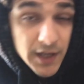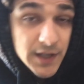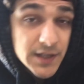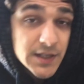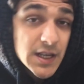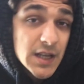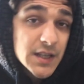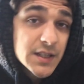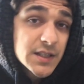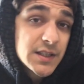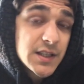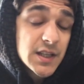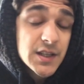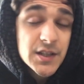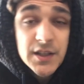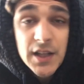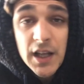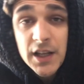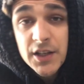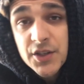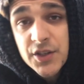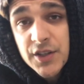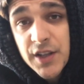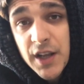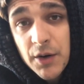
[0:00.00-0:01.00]
He says he didn't
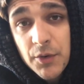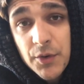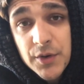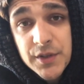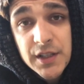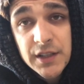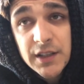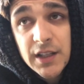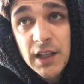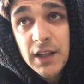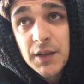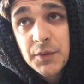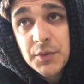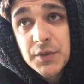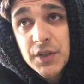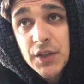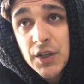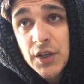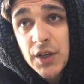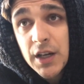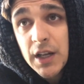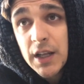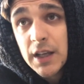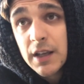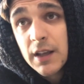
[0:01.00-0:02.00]
touch steroids until he was
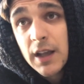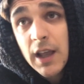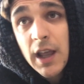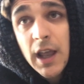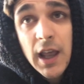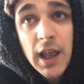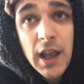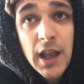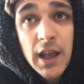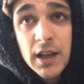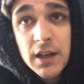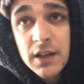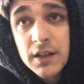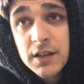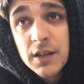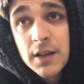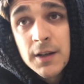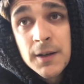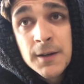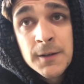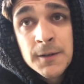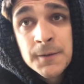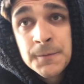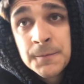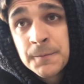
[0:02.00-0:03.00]
30, and
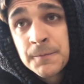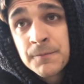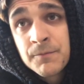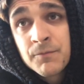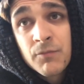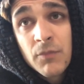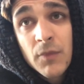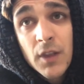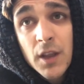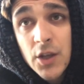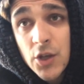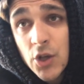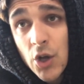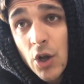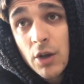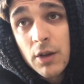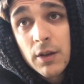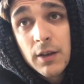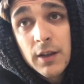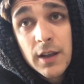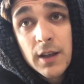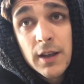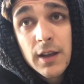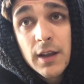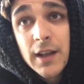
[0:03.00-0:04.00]
you
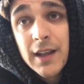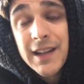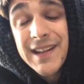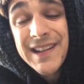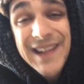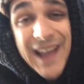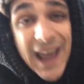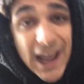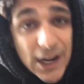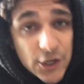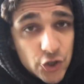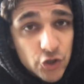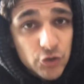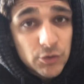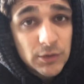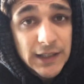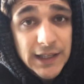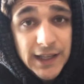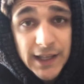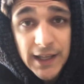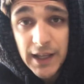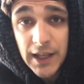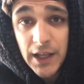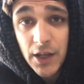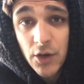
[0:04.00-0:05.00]
know,
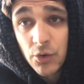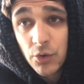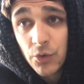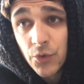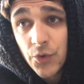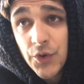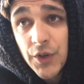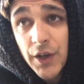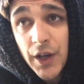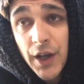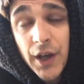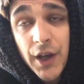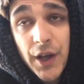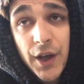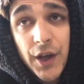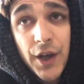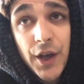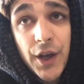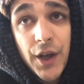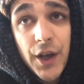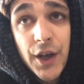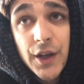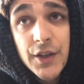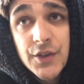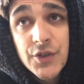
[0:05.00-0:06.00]
naturally he could
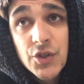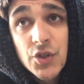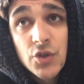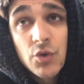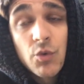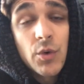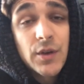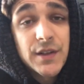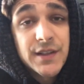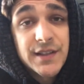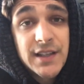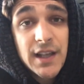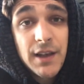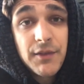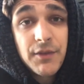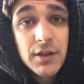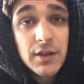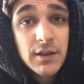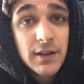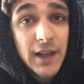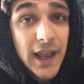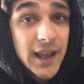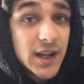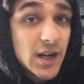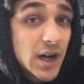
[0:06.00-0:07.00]
uh, squat
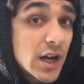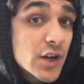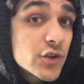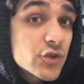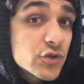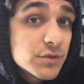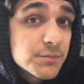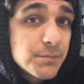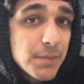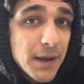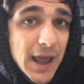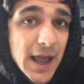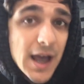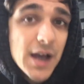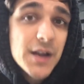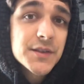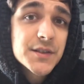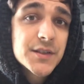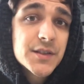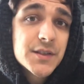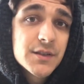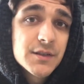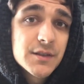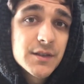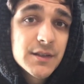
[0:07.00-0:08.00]
seven, 800
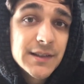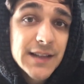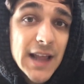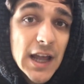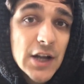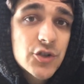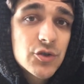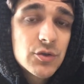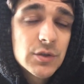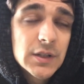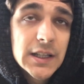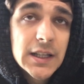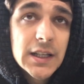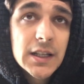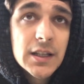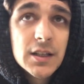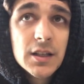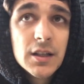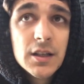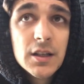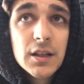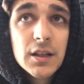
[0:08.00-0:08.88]
pounds naturally.